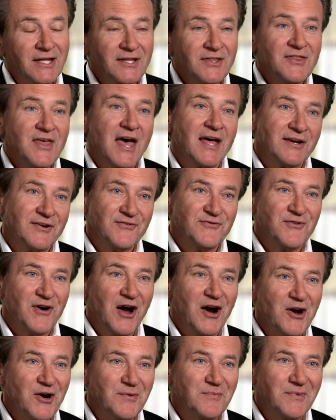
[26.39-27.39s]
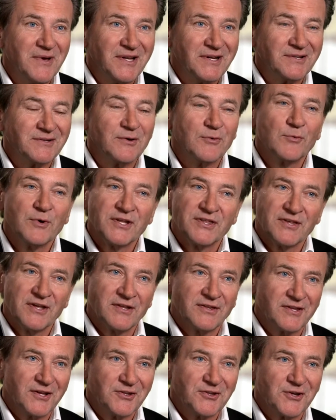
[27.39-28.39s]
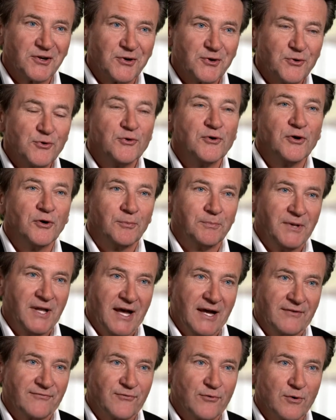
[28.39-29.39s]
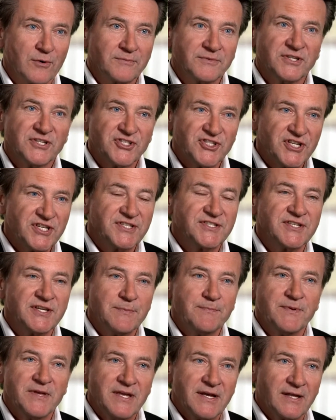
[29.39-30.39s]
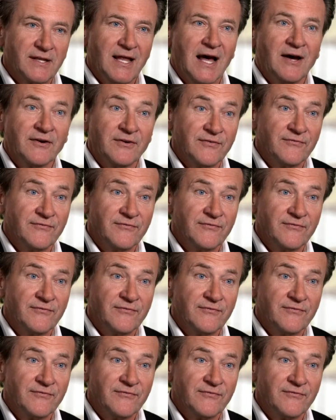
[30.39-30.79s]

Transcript: in that environment, we think that the Google platform, the GCP cloud